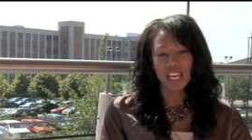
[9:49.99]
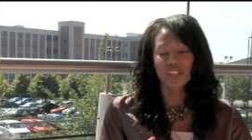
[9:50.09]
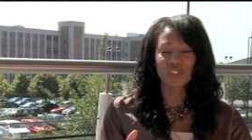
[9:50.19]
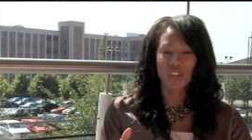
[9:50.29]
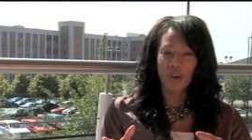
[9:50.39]

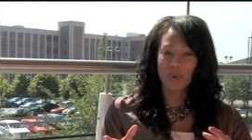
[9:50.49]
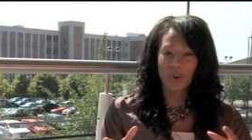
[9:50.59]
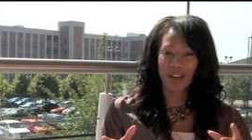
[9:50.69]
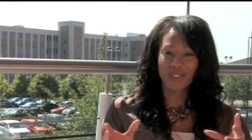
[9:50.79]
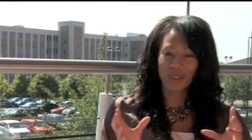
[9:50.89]
So
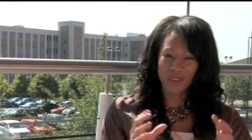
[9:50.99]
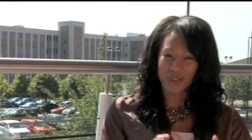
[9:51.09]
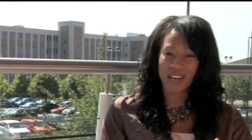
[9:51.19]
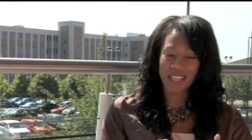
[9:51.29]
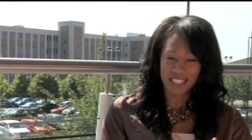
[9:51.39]
I've got a
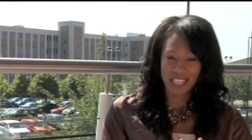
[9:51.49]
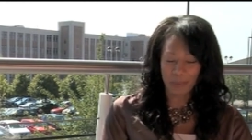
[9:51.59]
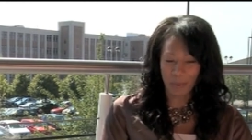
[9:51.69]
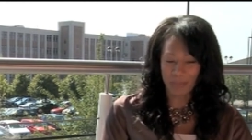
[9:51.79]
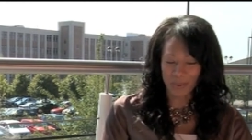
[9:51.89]
great
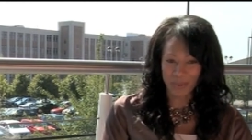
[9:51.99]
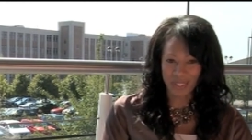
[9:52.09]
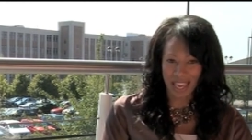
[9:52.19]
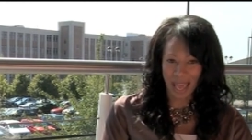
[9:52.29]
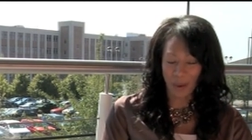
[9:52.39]
team on board
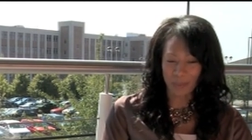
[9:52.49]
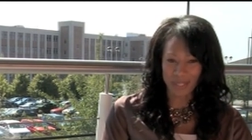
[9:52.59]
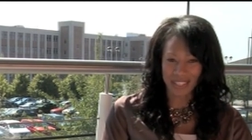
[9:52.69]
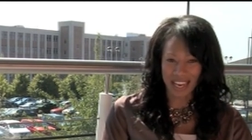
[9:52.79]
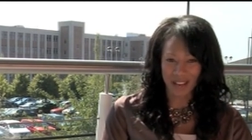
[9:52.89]
that help
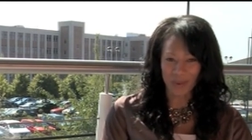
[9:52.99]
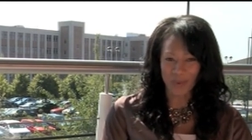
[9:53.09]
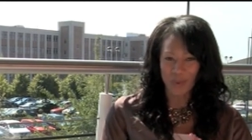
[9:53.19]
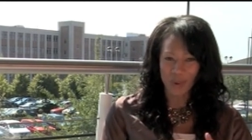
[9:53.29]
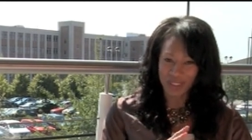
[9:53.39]
me now
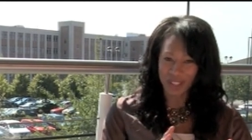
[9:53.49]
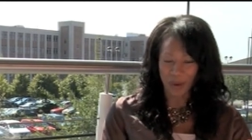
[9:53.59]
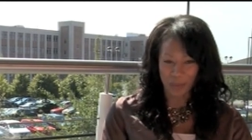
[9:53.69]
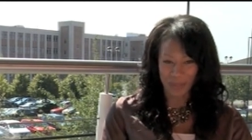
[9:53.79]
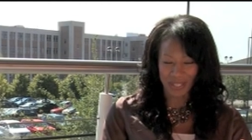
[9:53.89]
run the
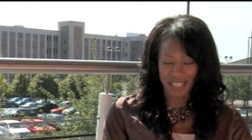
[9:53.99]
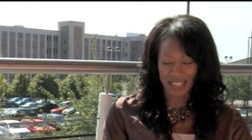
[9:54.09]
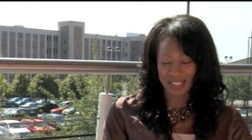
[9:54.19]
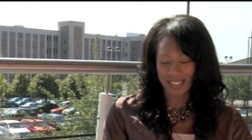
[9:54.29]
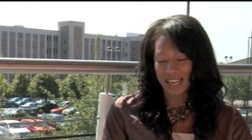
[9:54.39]

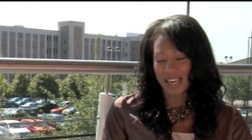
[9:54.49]
companies,